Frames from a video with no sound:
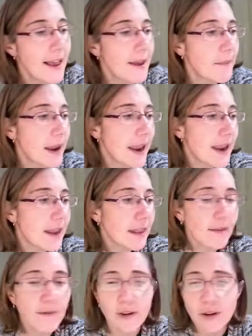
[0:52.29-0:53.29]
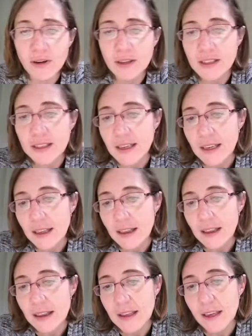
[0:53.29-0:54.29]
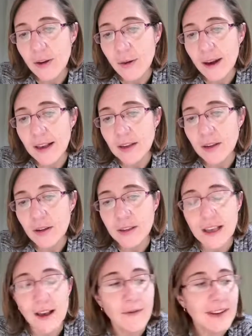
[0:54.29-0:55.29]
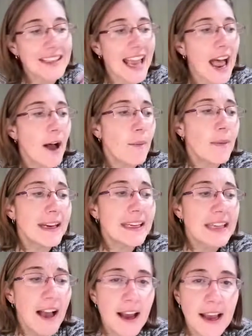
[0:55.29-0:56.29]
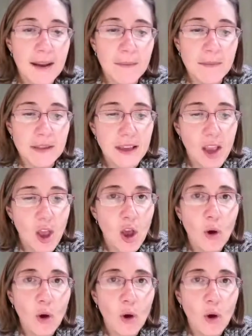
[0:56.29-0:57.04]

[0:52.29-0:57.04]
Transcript: And the first thing you ask yourself is how many times